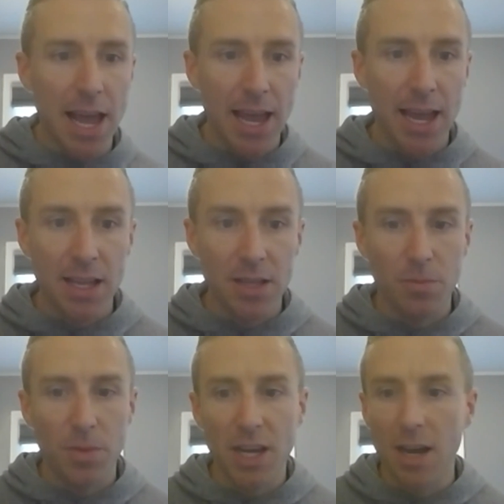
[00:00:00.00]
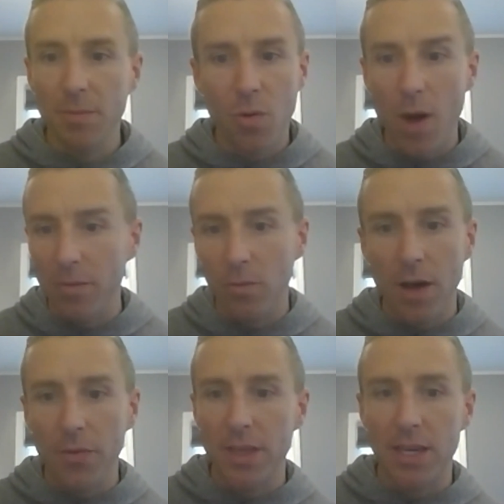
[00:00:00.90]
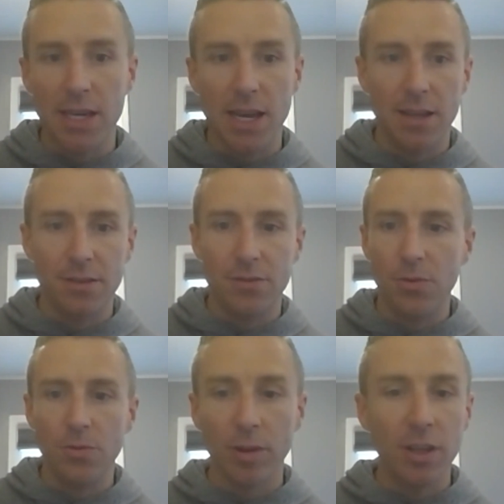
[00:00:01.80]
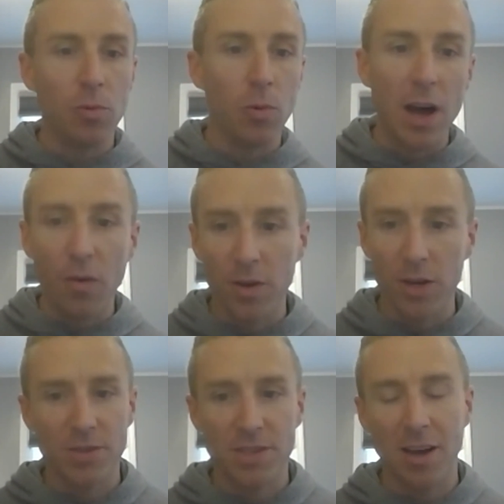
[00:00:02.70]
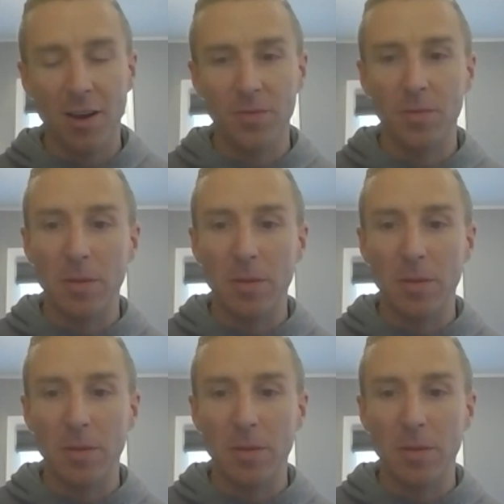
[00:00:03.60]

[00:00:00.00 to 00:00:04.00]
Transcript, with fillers: and become quite wealthy and do really well for yourself.